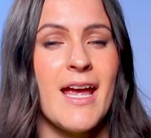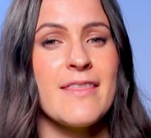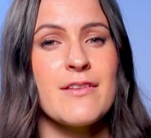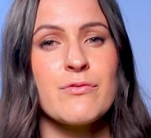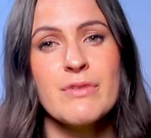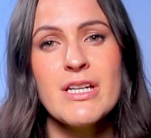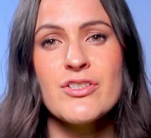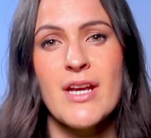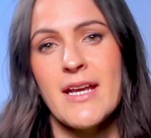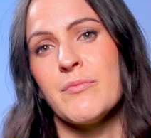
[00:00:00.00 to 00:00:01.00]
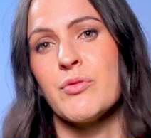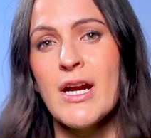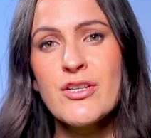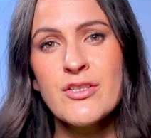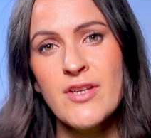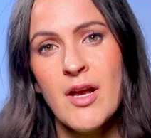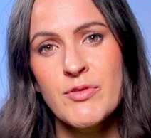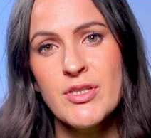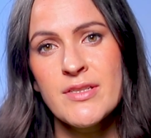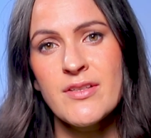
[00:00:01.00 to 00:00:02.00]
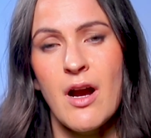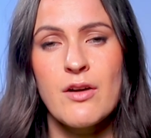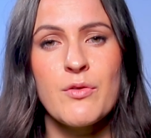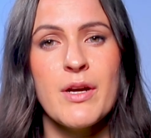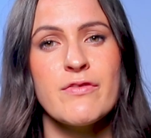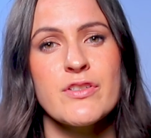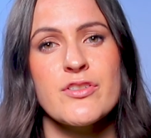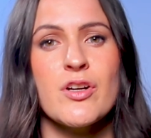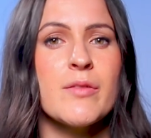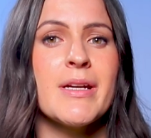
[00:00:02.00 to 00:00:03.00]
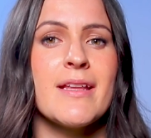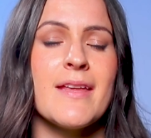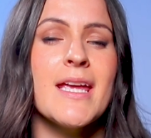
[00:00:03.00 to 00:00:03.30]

And the reach and impressions options are great for determining the